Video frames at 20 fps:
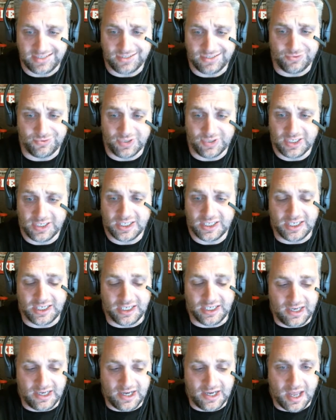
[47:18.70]
is
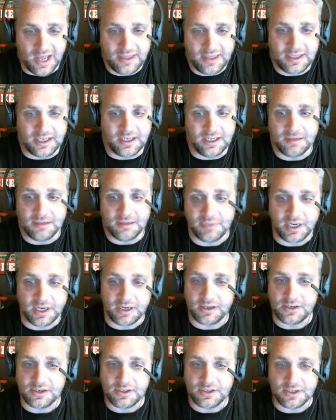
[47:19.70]
really nothing
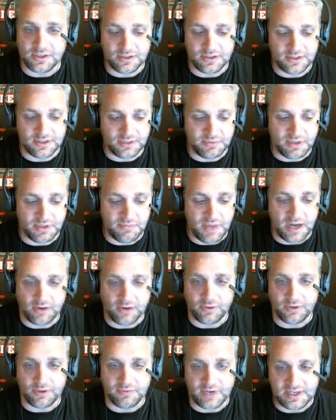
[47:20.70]
compared to some of the
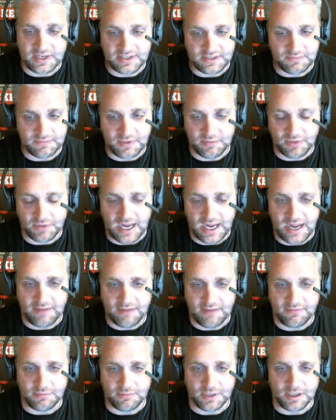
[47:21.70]
medical devices people
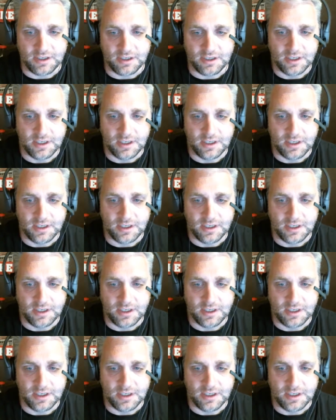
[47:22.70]
have from a